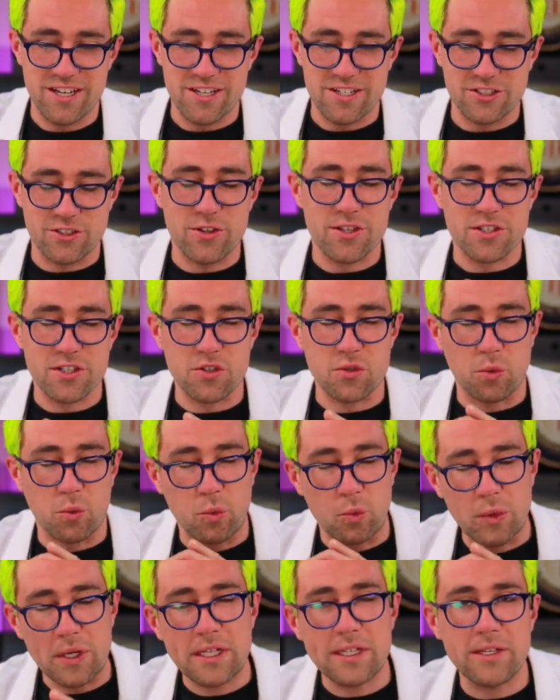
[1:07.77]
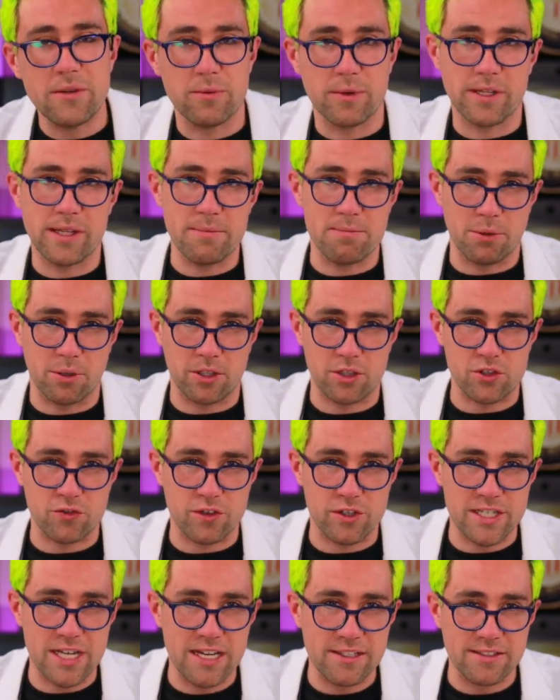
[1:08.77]
So this is really, really bullish
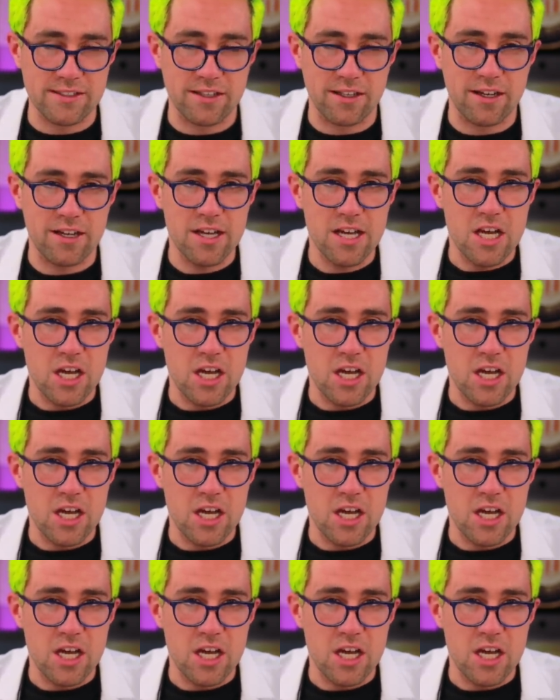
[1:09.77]
for Tesla.